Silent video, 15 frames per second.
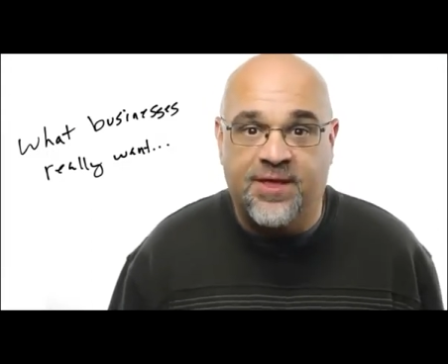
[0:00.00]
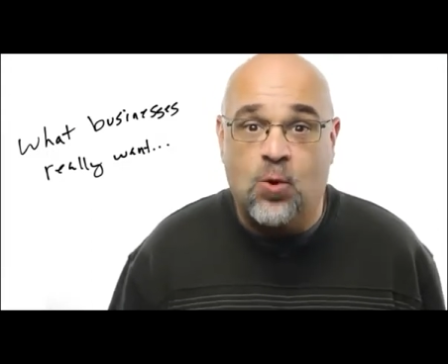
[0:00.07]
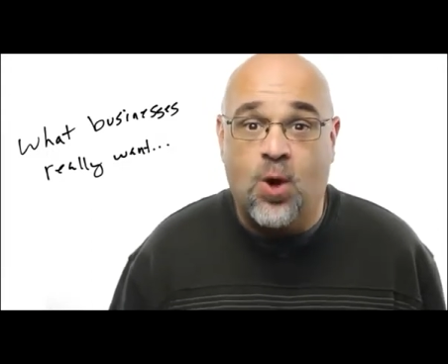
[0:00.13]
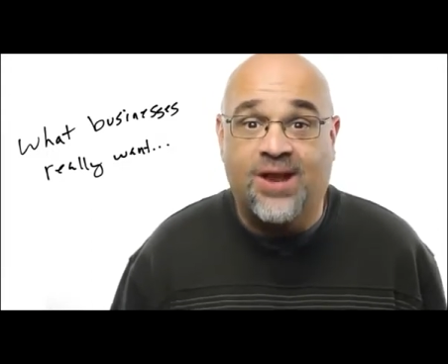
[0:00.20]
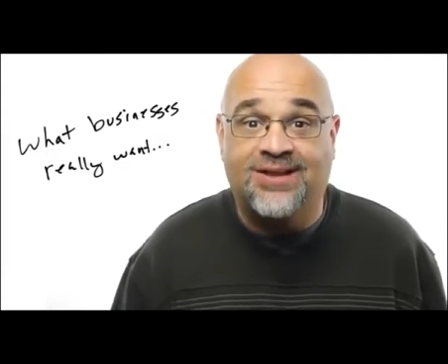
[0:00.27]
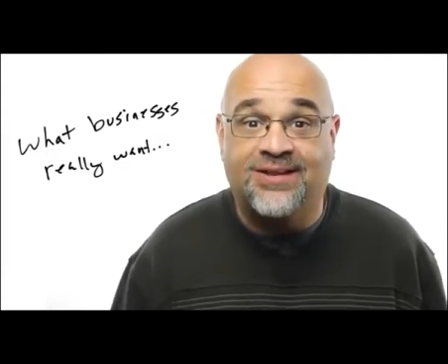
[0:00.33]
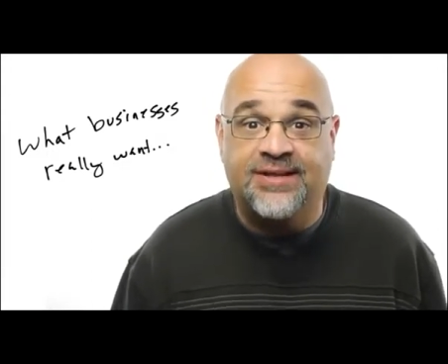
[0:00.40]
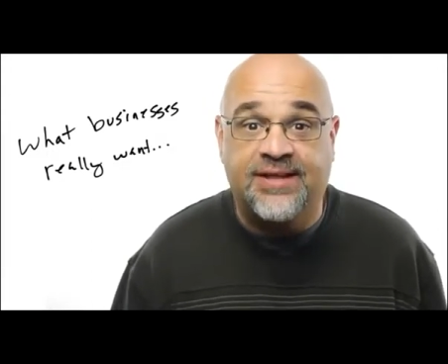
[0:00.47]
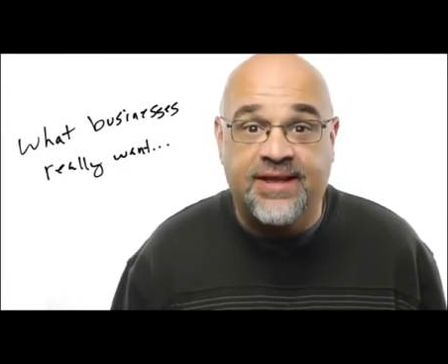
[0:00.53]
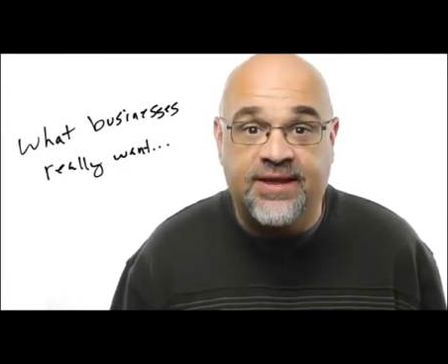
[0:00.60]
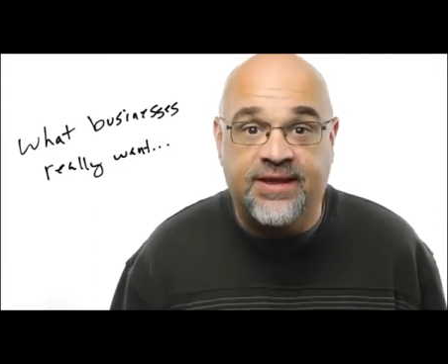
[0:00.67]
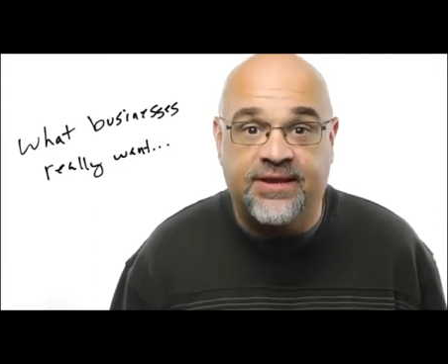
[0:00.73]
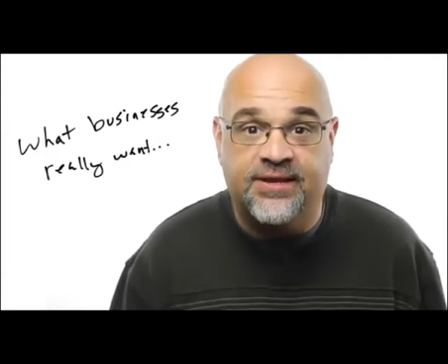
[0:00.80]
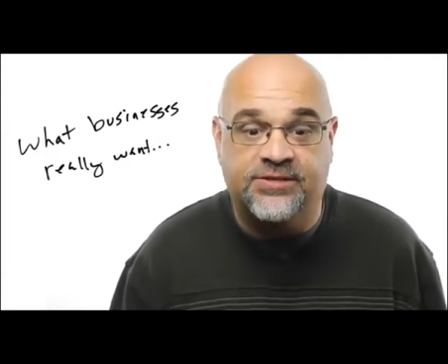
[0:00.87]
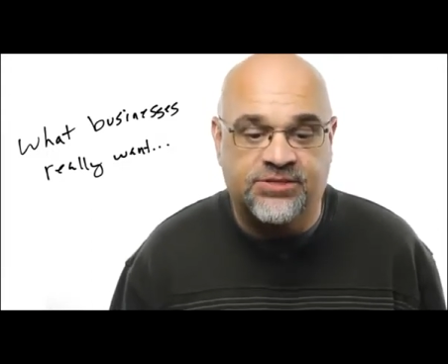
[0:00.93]
They want
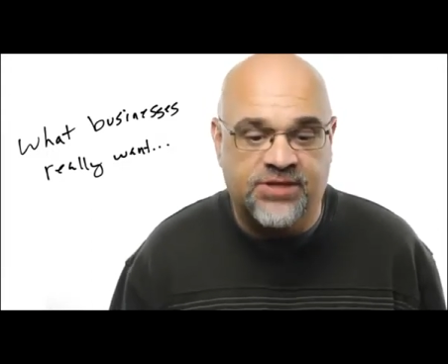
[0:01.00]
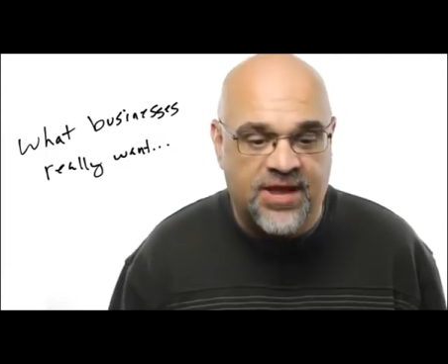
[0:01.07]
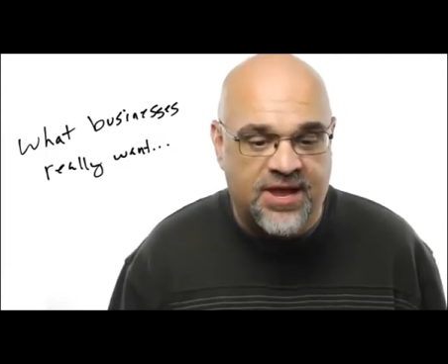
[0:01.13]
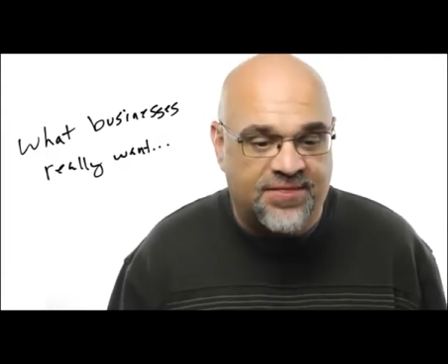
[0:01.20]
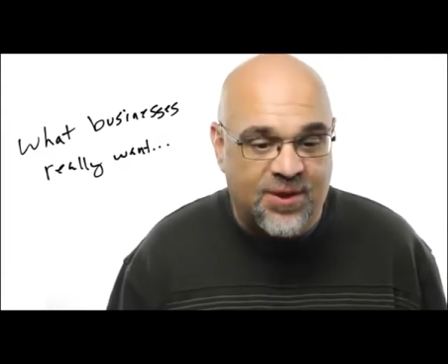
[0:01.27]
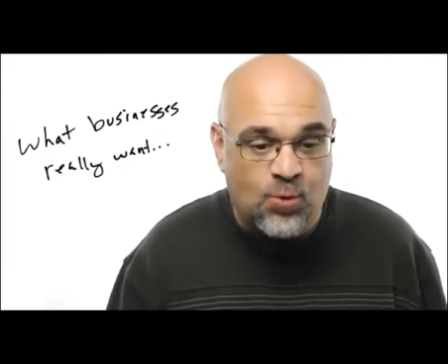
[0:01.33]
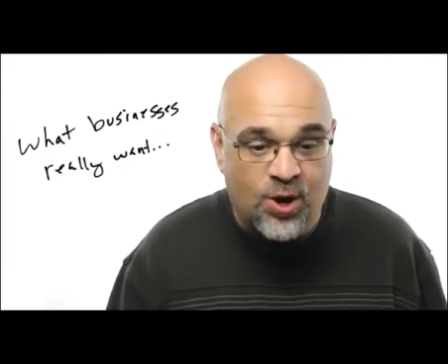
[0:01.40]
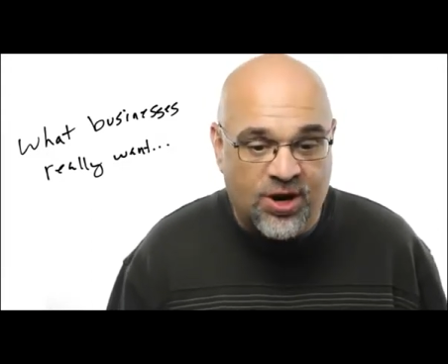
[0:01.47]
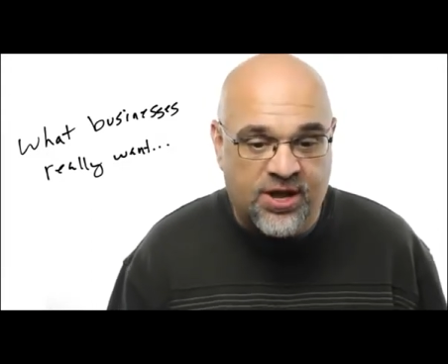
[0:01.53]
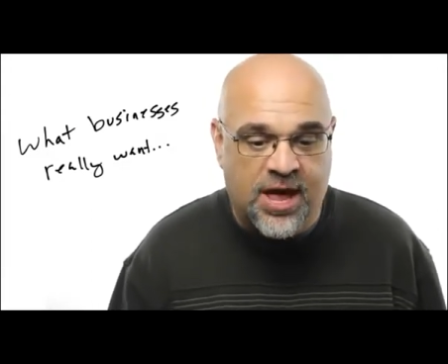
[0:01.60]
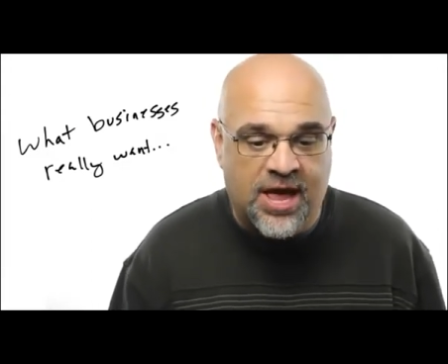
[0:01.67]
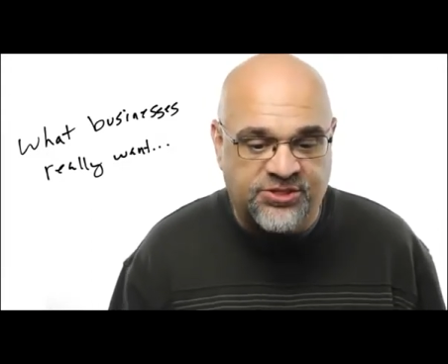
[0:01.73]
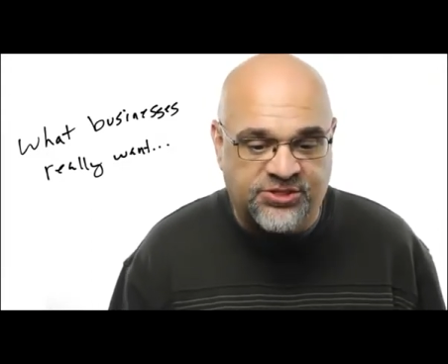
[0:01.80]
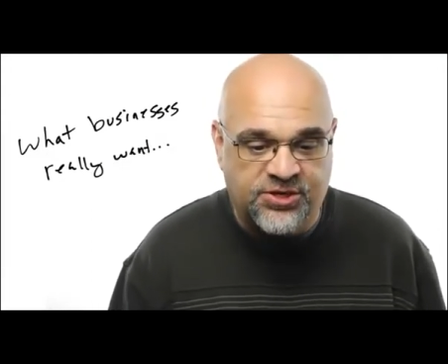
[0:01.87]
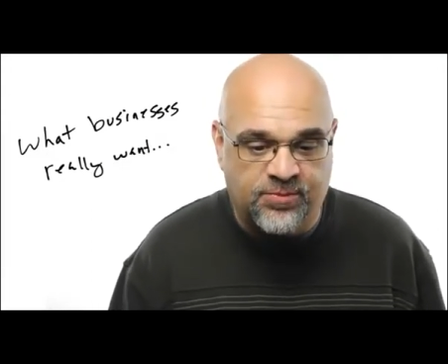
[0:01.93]
leads. They want
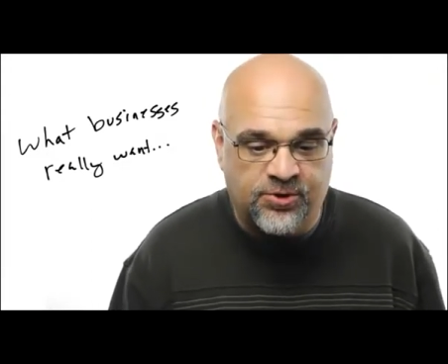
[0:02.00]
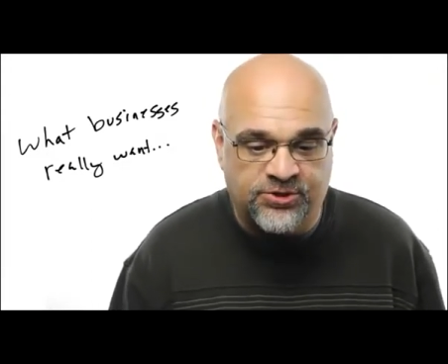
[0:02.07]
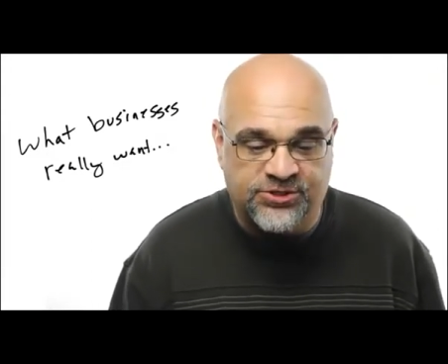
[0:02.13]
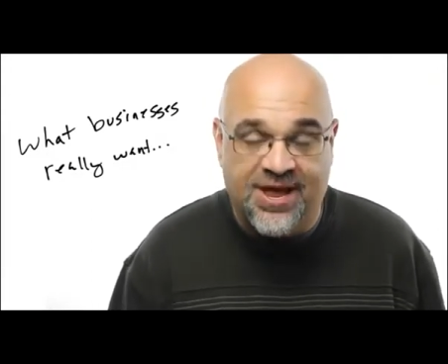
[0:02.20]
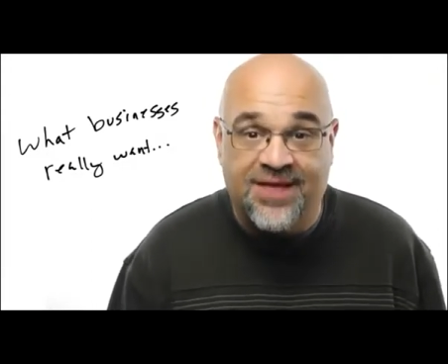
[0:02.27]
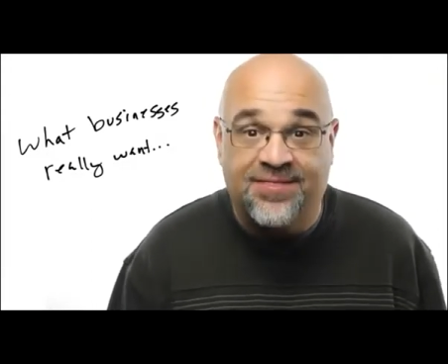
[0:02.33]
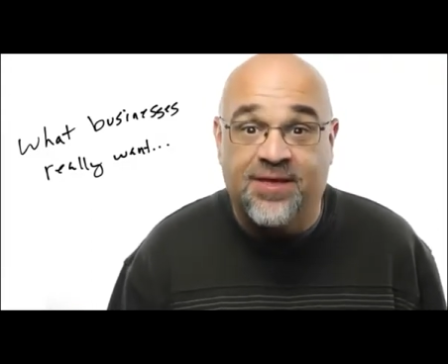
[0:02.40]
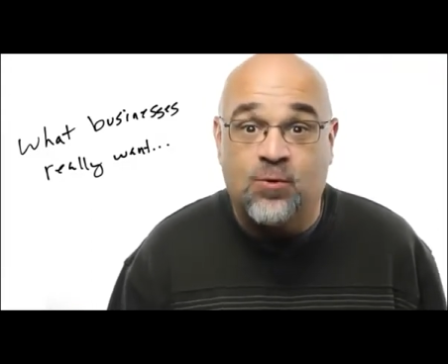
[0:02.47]
customers.